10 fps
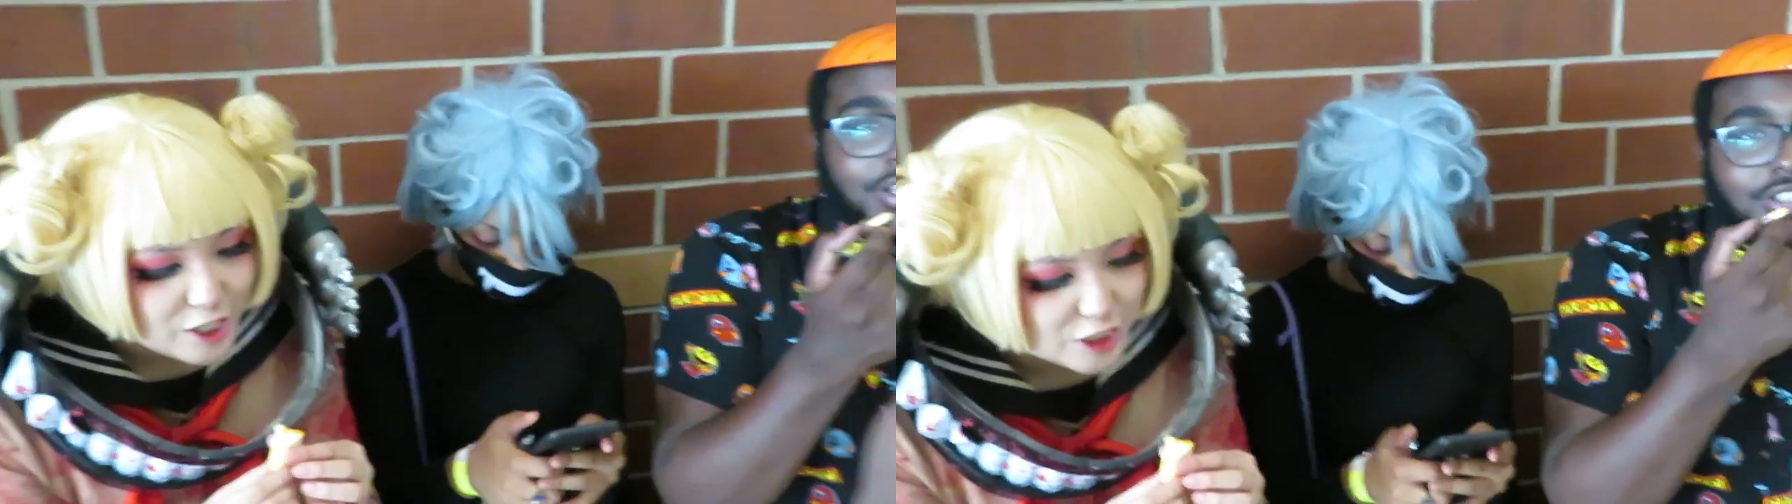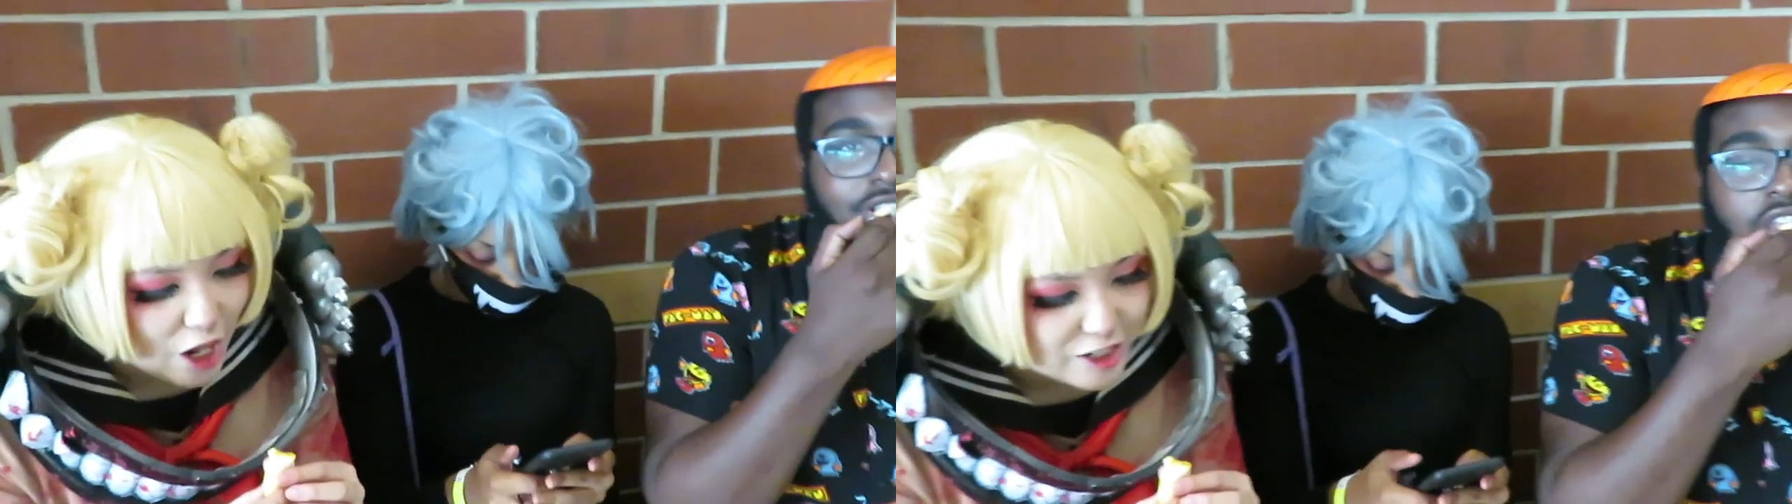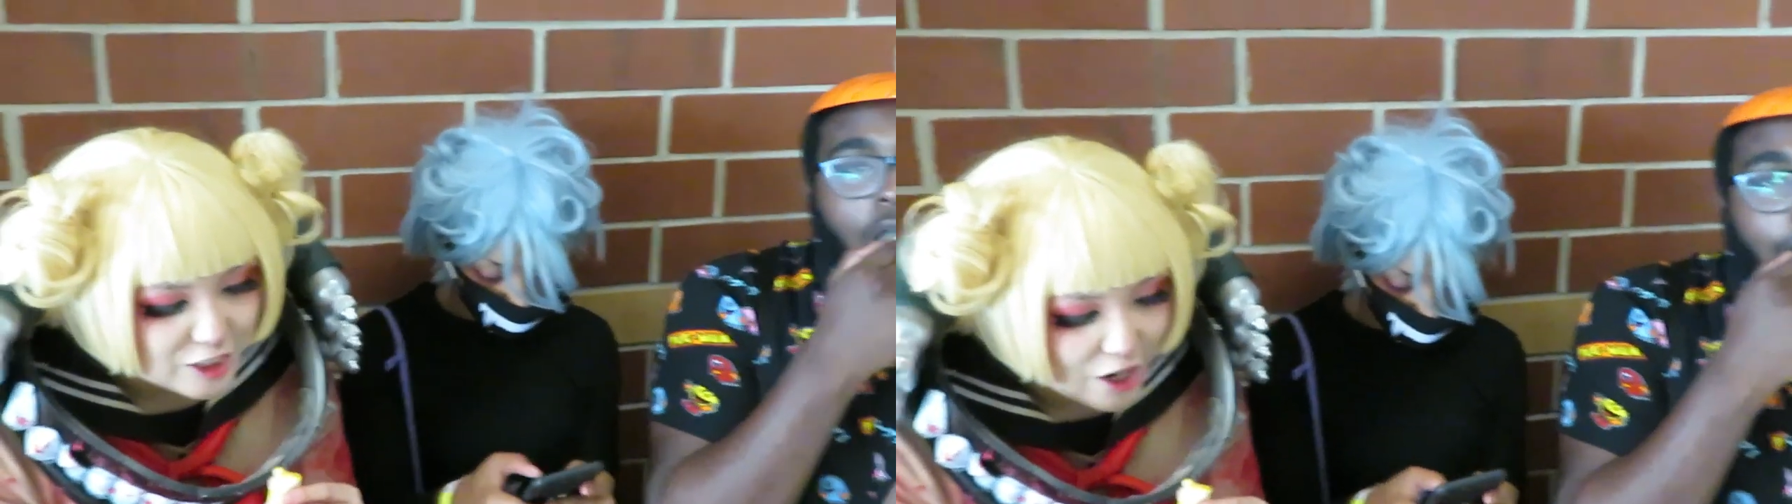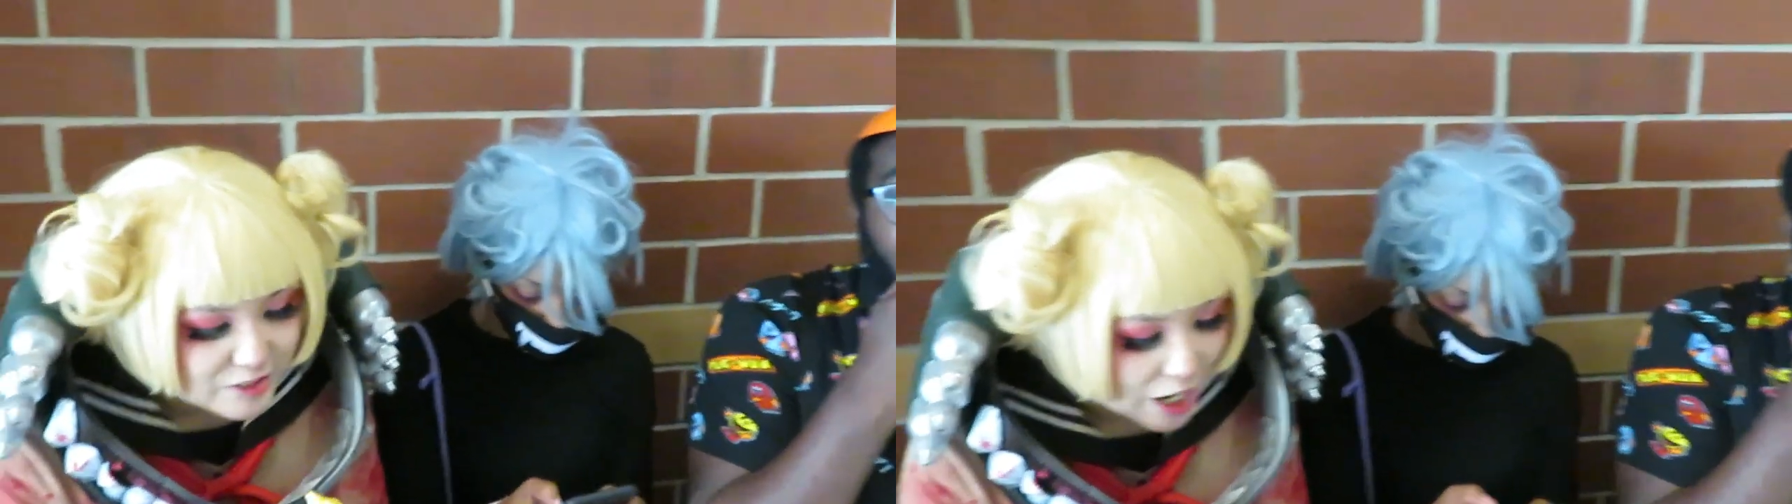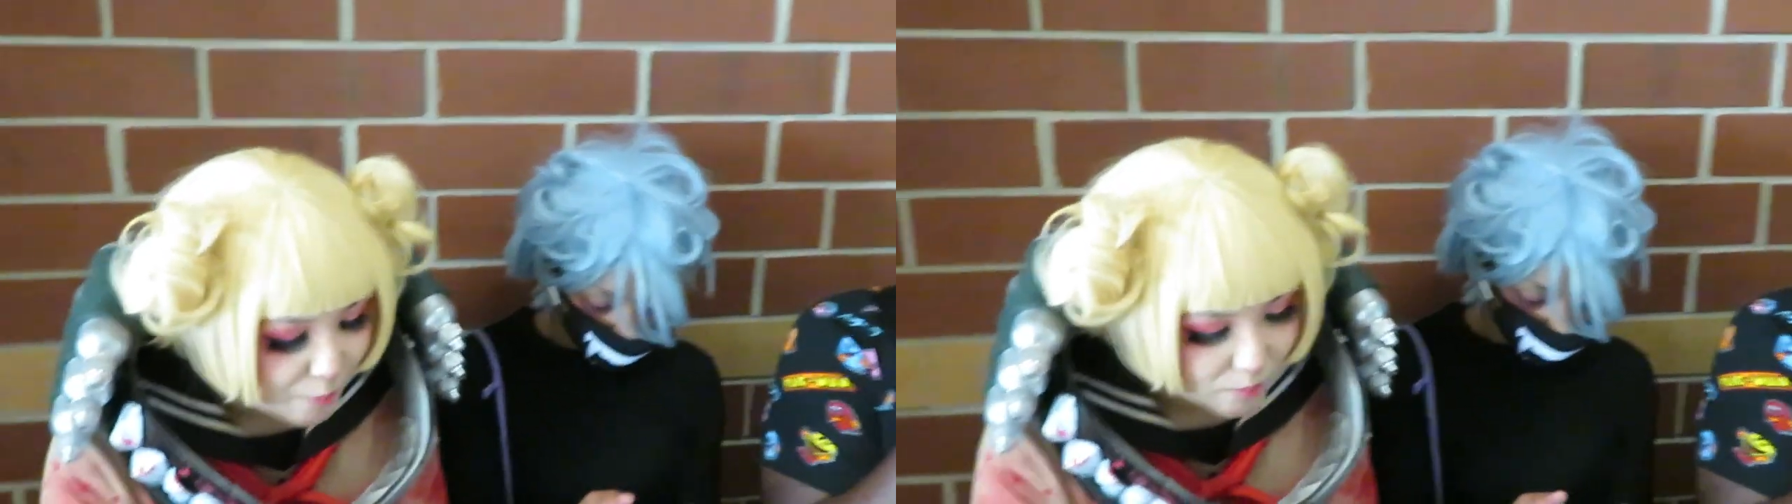these.
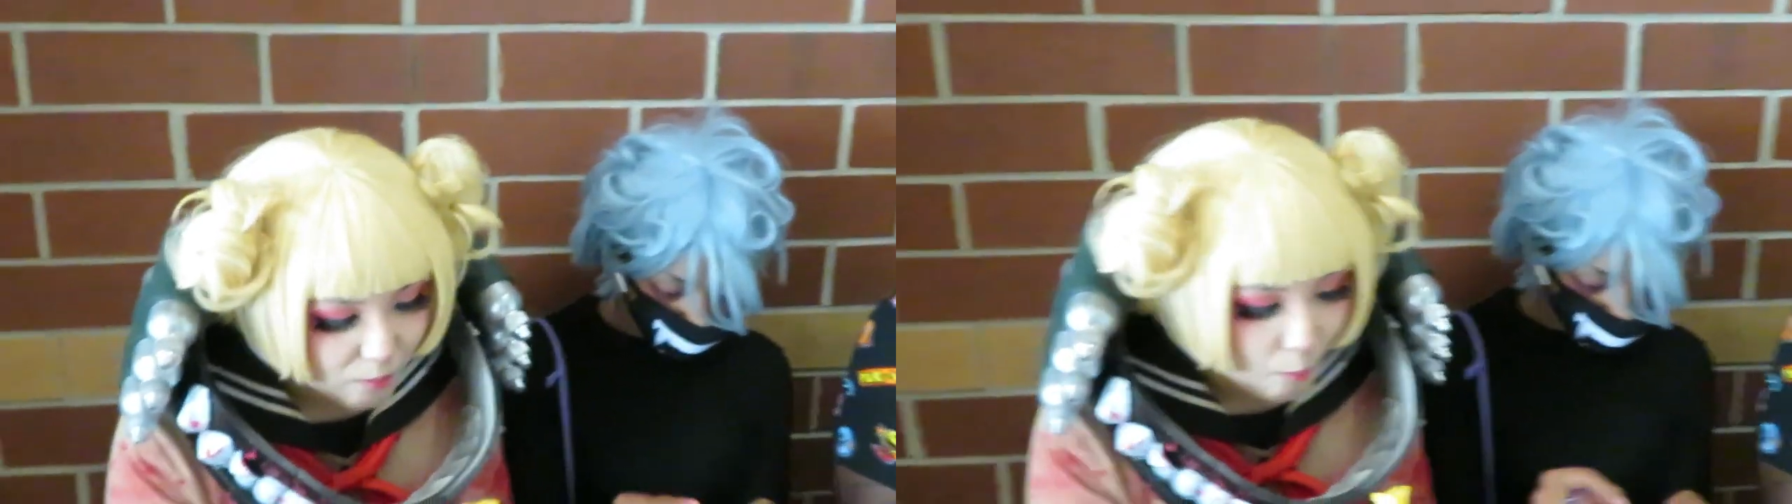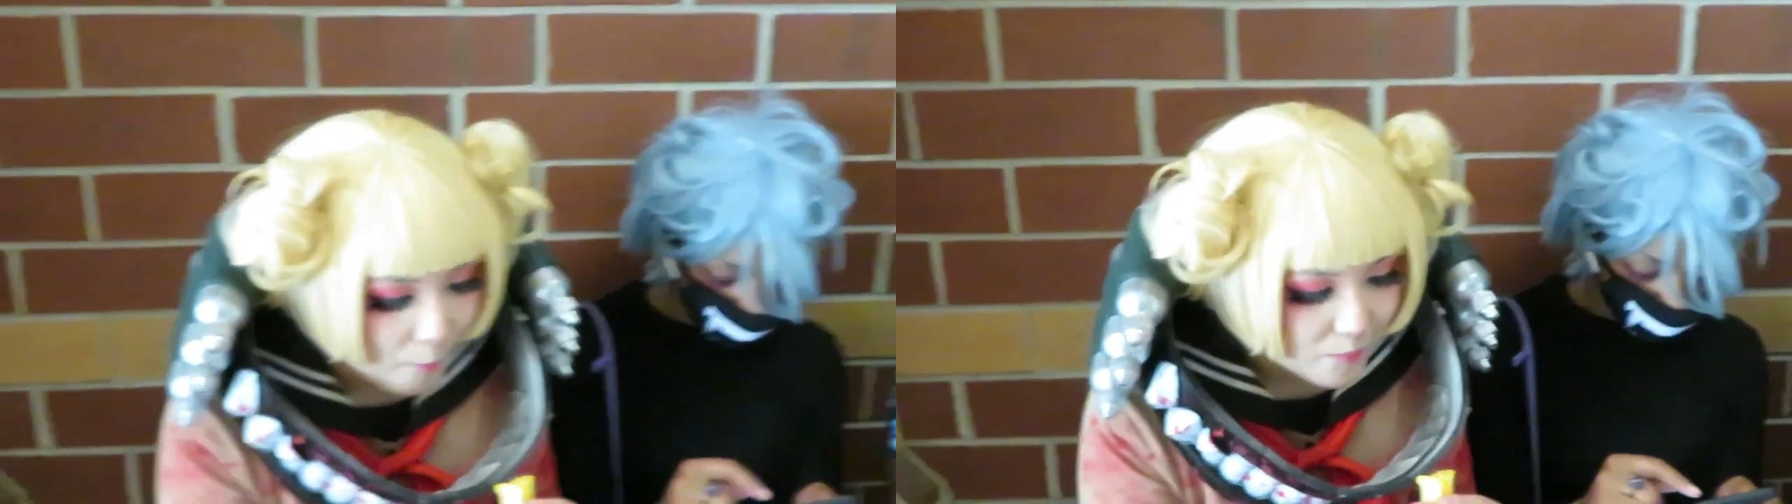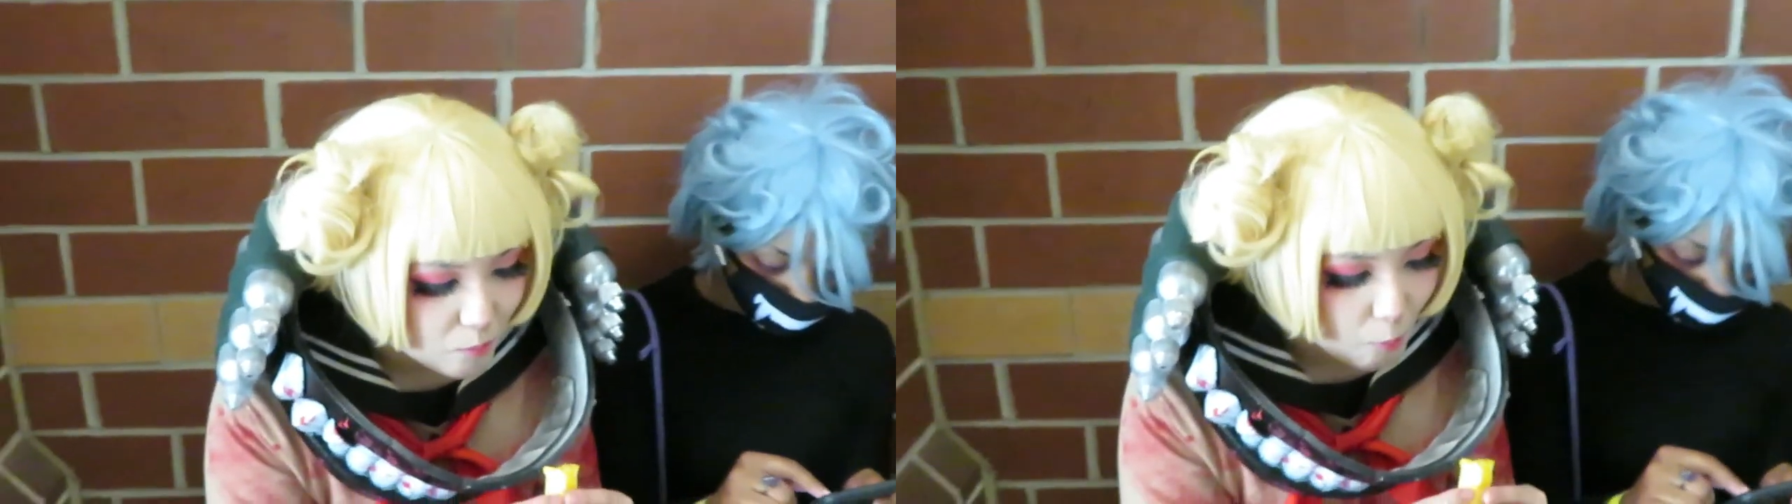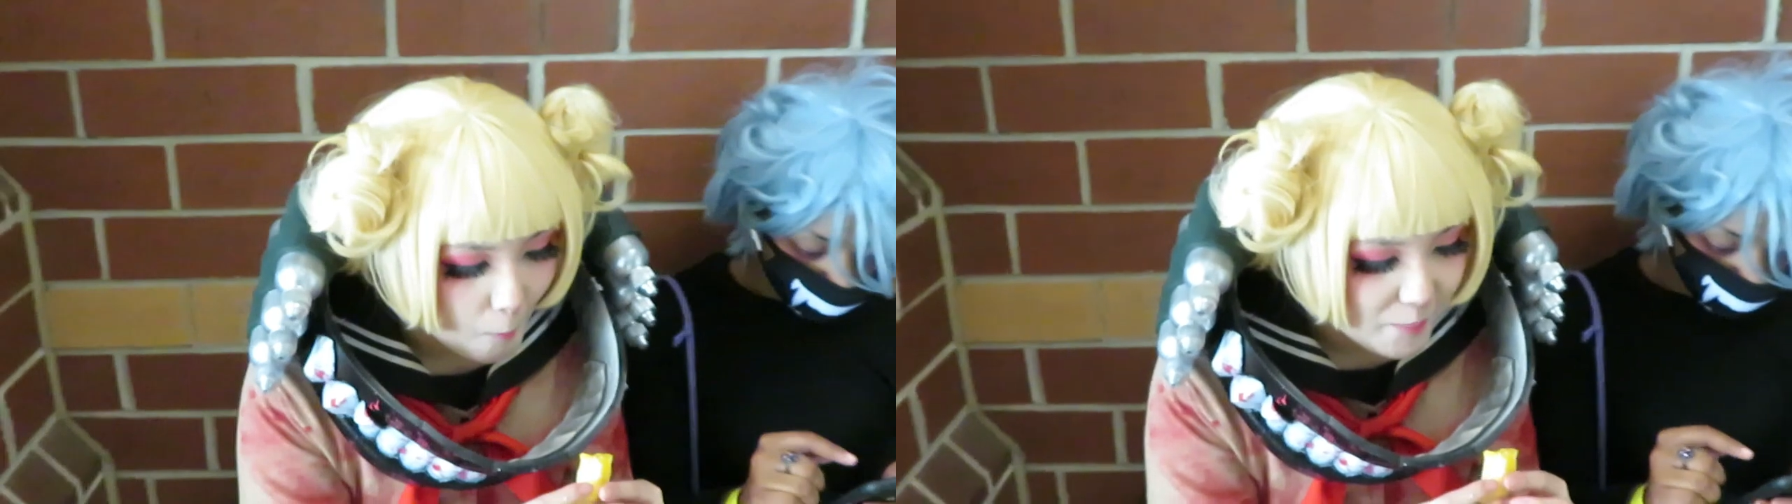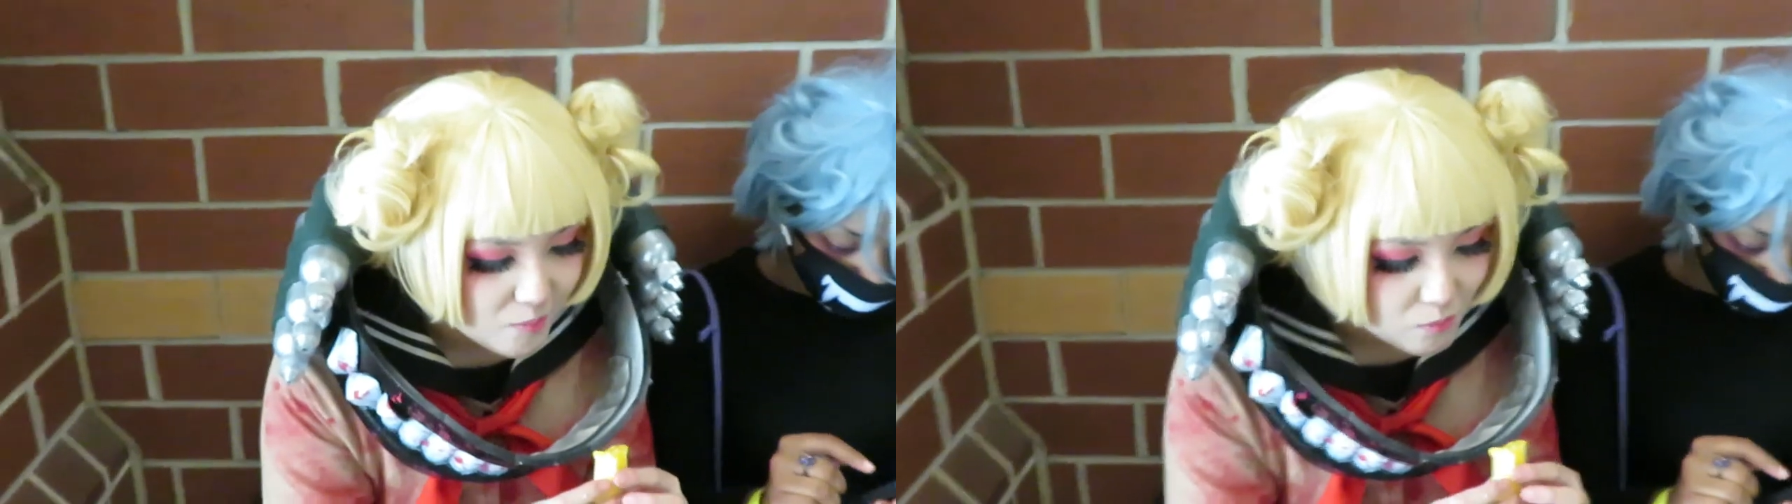So what did you
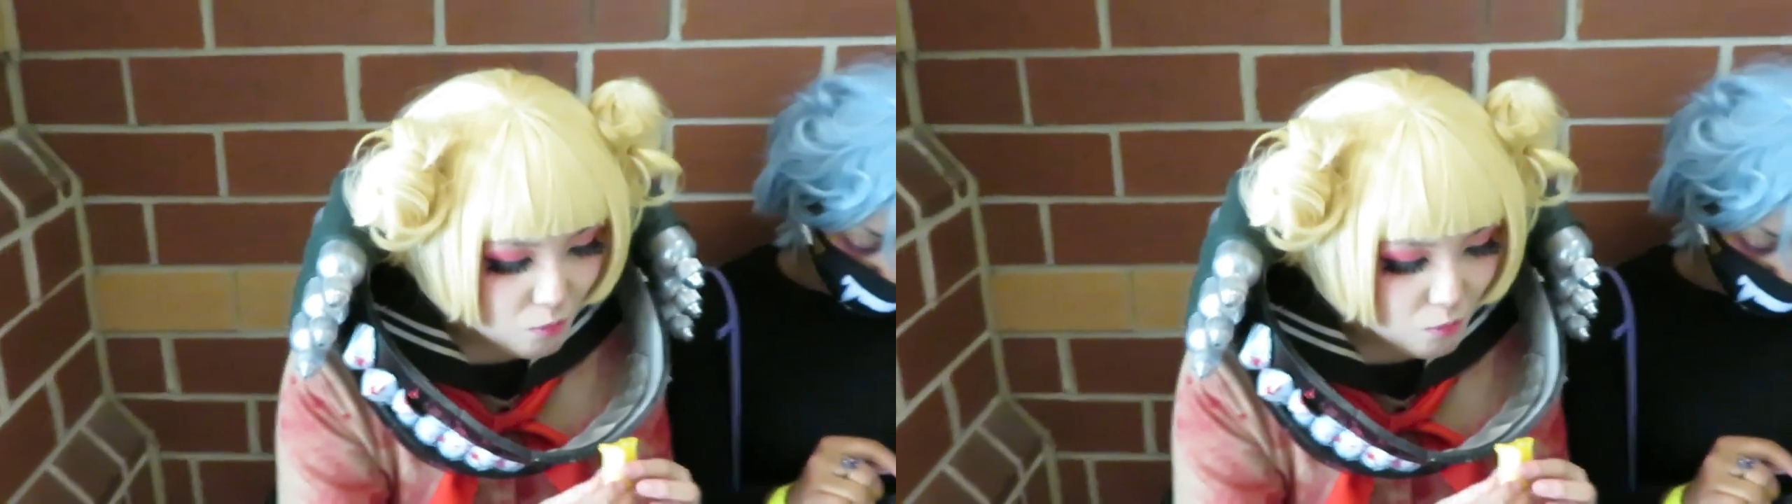think?